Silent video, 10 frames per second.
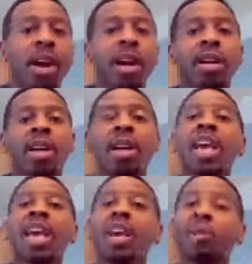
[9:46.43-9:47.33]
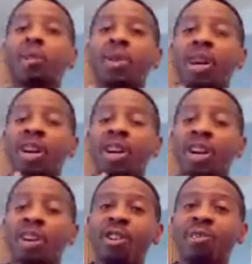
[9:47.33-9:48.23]
All right. It
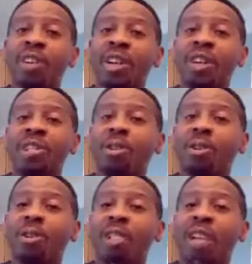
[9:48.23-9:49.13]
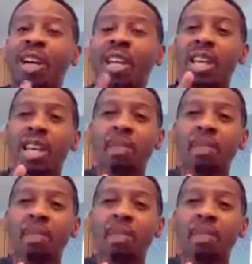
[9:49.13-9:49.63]
occurred because there was an